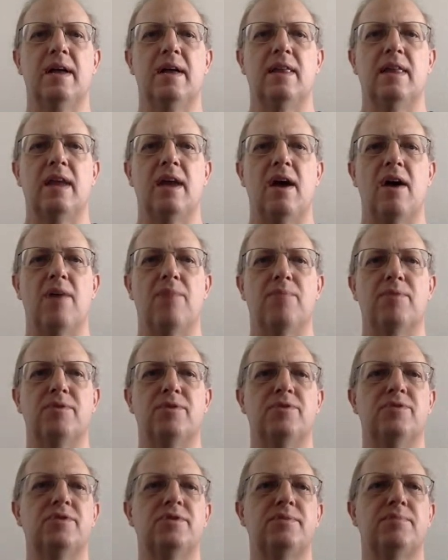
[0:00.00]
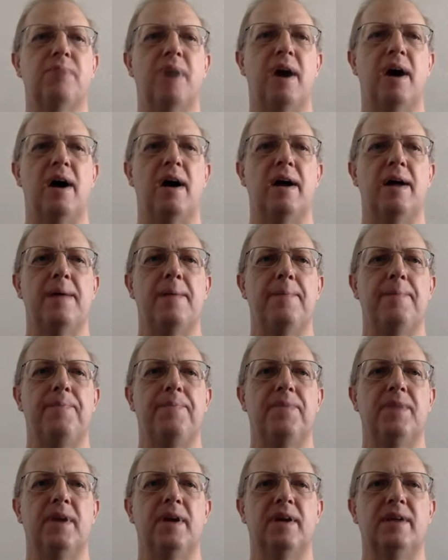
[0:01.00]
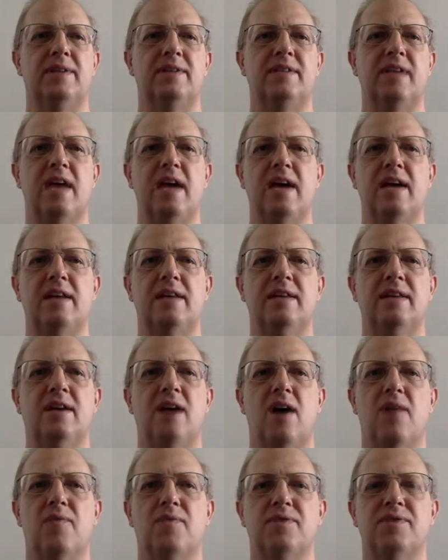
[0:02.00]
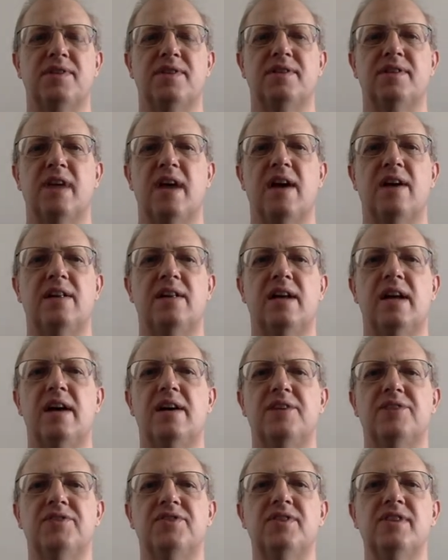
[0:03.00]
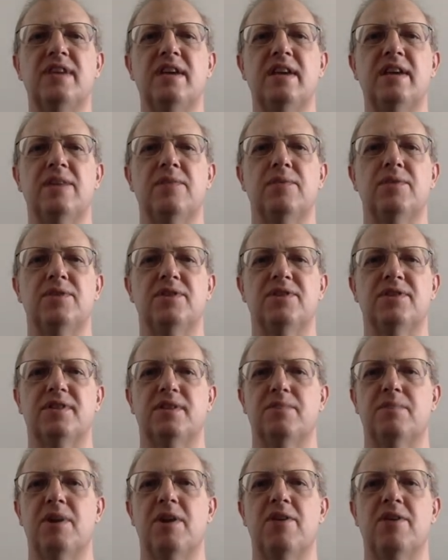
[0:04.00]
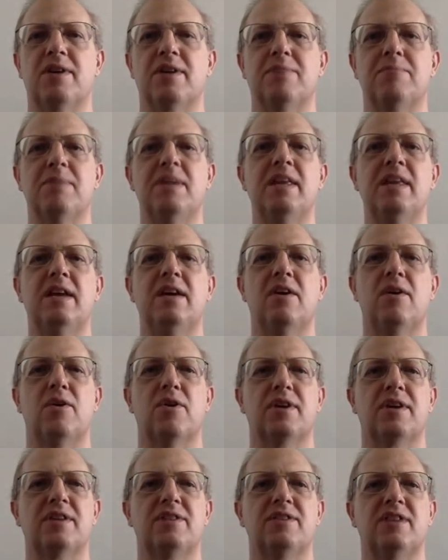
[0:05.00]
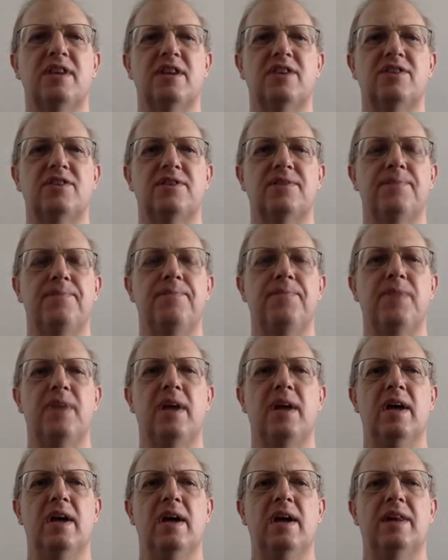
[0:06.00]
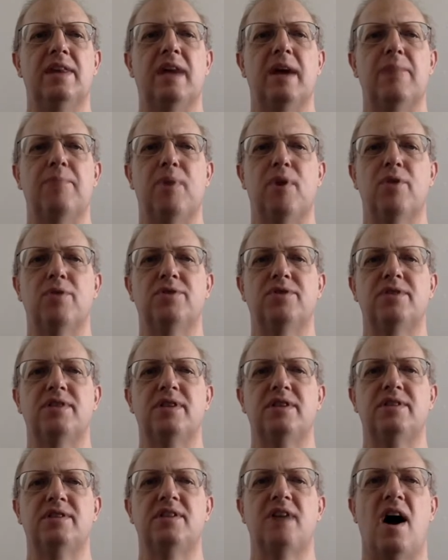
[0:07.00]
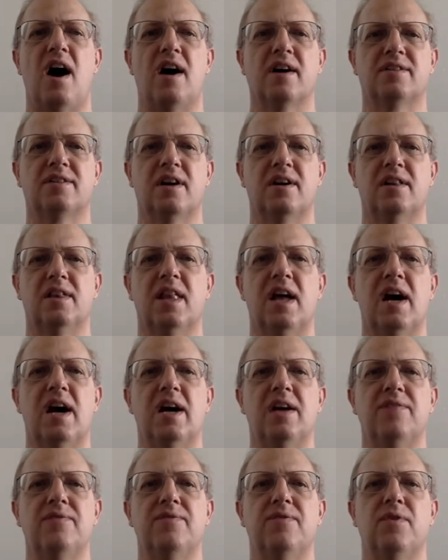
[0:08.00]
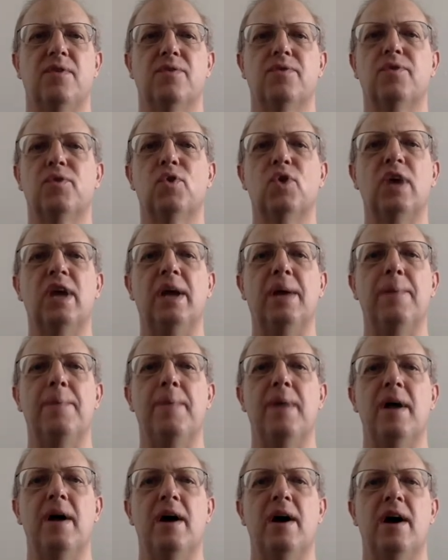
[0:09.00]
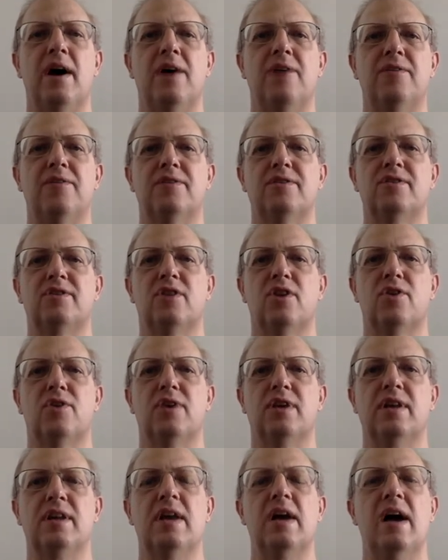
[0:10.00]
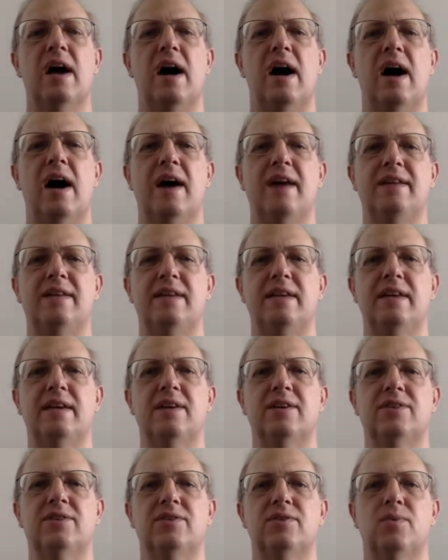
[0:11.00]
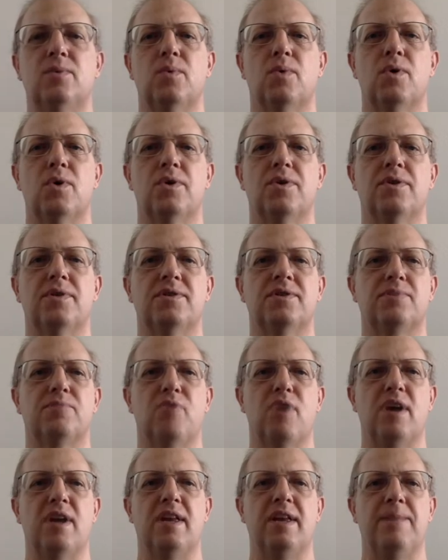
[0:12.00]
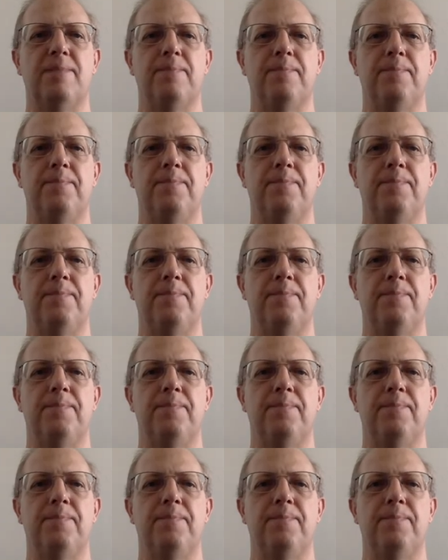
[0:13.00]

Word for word: They are produced by uh, TED Conferences LLC, which is an American media organization that posts these talks online for free under the slogan Ideas Worth Spreading.